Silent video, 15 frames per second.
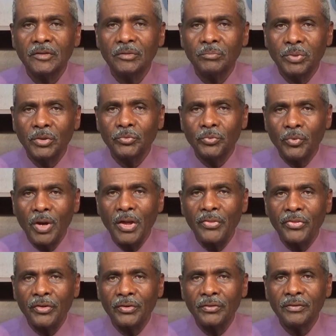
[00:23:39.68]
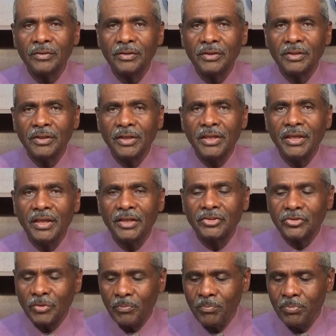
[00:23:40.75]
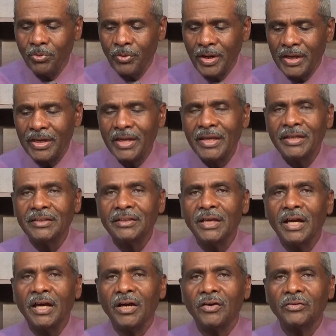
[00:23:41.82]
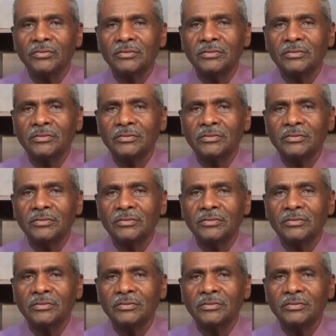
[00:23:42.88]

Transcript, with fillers: but rather he is breaking it down